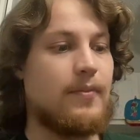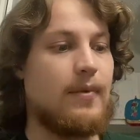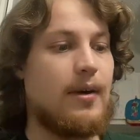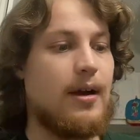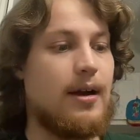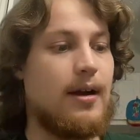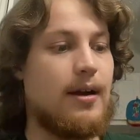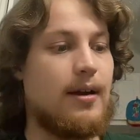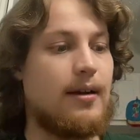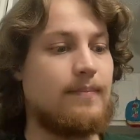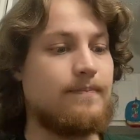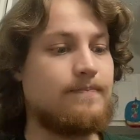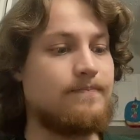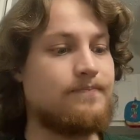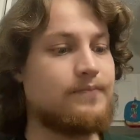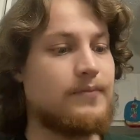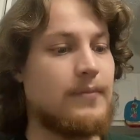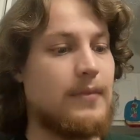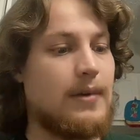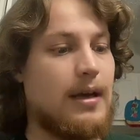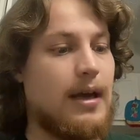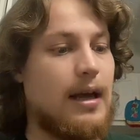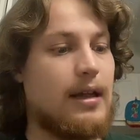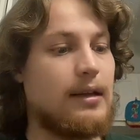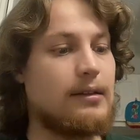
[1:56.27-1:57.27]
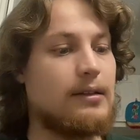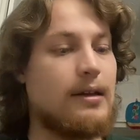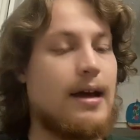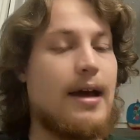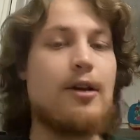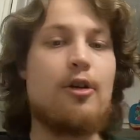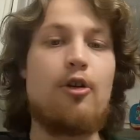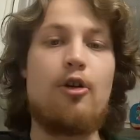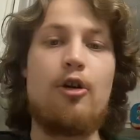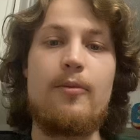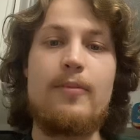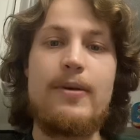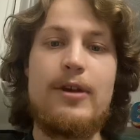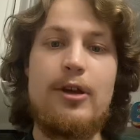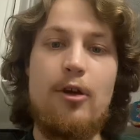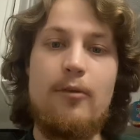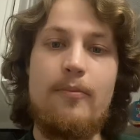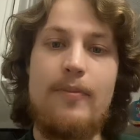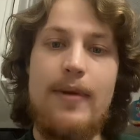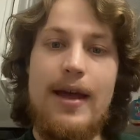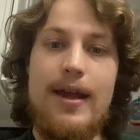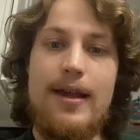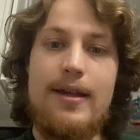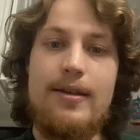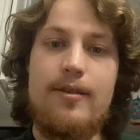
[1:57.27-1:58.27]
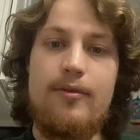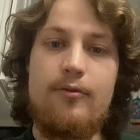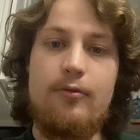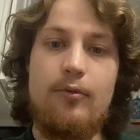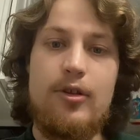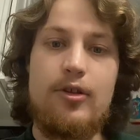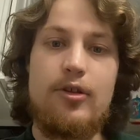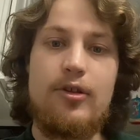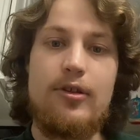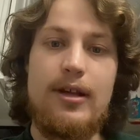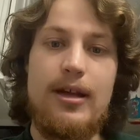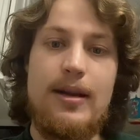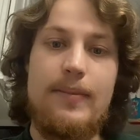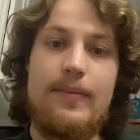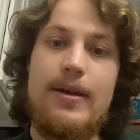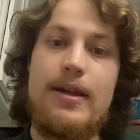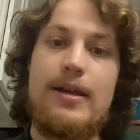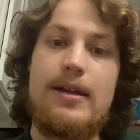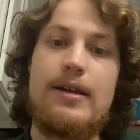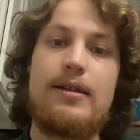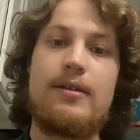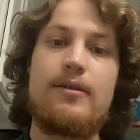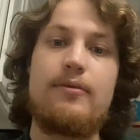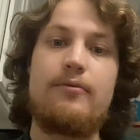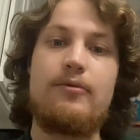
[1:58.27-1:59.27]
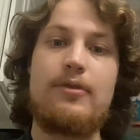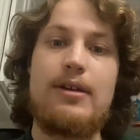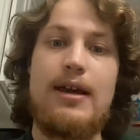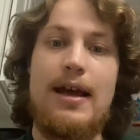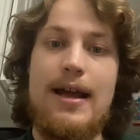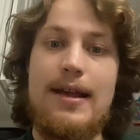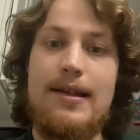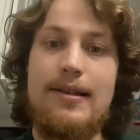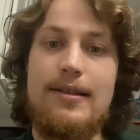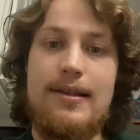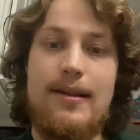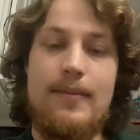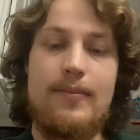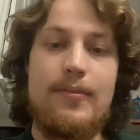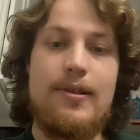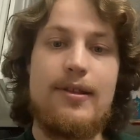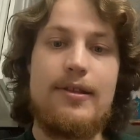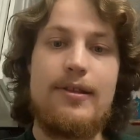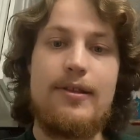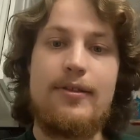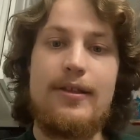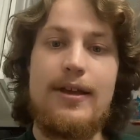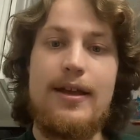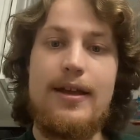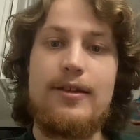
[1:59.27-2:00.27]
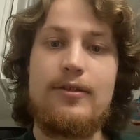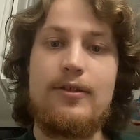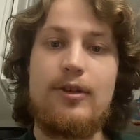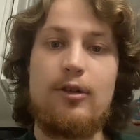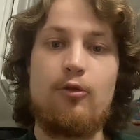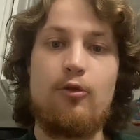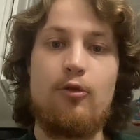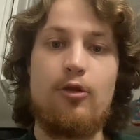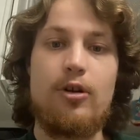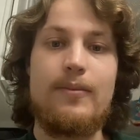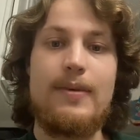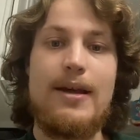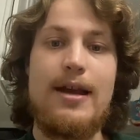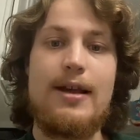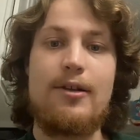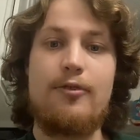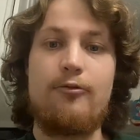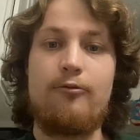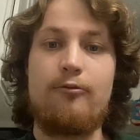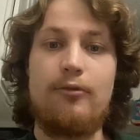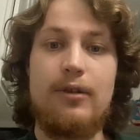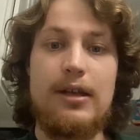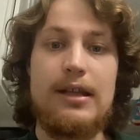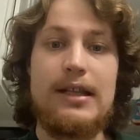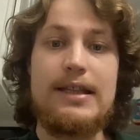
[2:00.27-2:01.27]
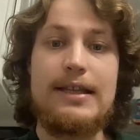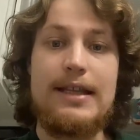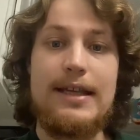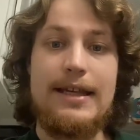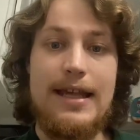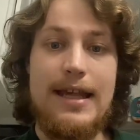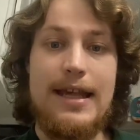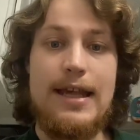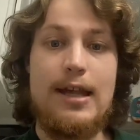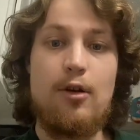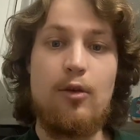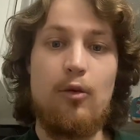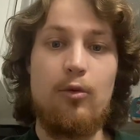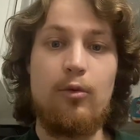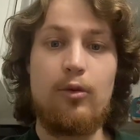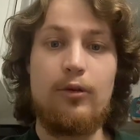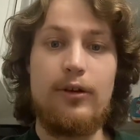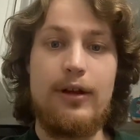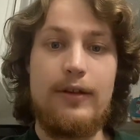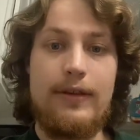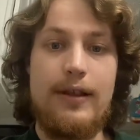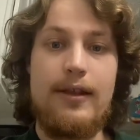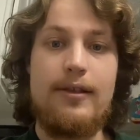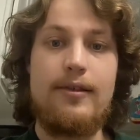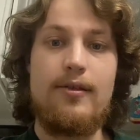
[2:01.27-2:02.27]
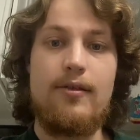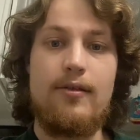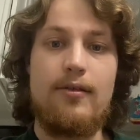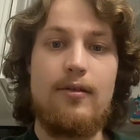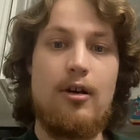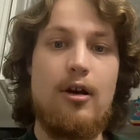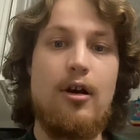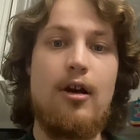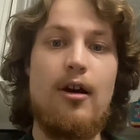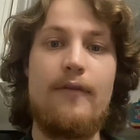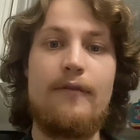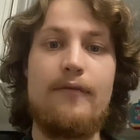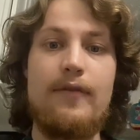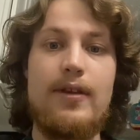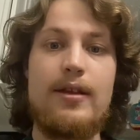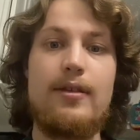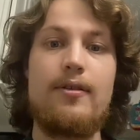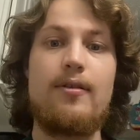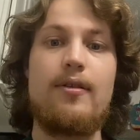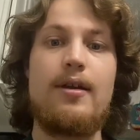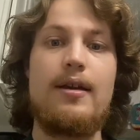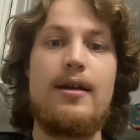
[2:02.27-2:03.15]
A lot of RPO base, which is going to be Ty Simpson's thing. The quarterback is really the key holder in this offense.